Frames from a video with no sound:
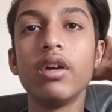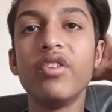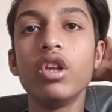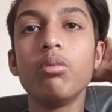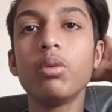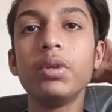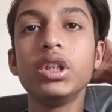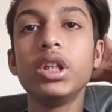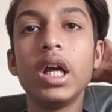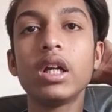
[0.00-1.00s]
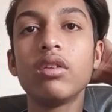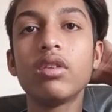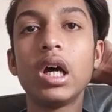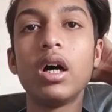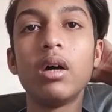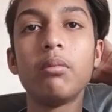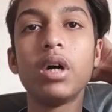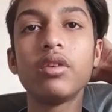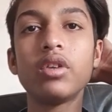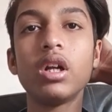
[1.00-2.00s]
Facebook pitch deck is a
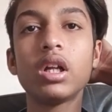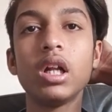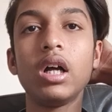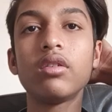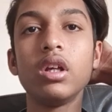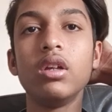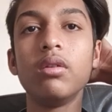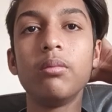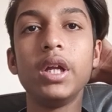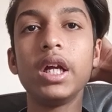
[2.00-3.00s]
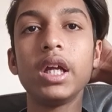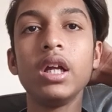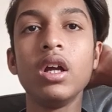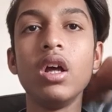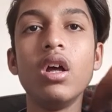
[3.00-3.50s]
master class in breaking